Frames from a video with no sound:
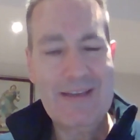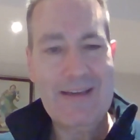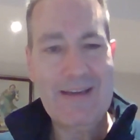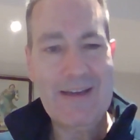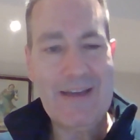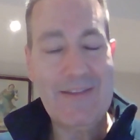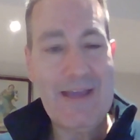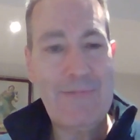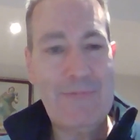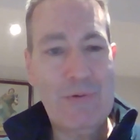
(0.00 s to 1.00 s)
and
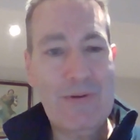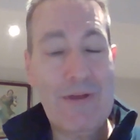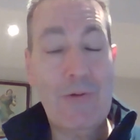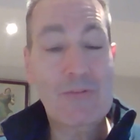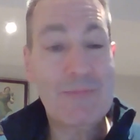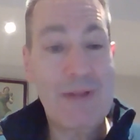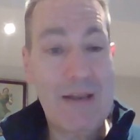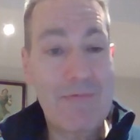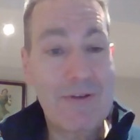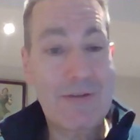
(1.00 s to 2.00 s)
therefore
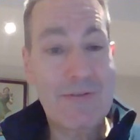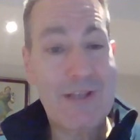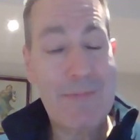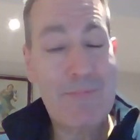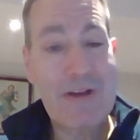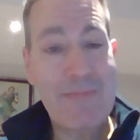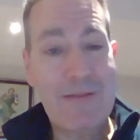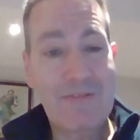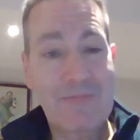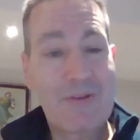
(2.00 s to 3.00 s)
ultimately reduce their
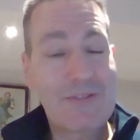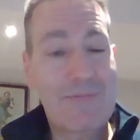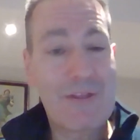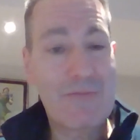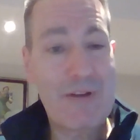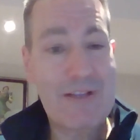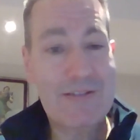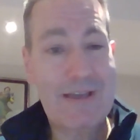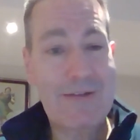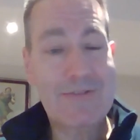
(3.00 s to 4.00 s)
premiums, because if the
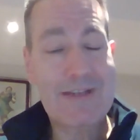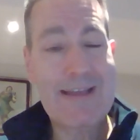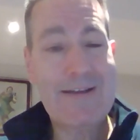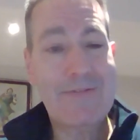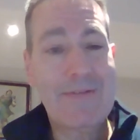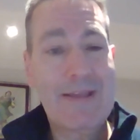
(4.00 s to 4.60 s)
risk goes down,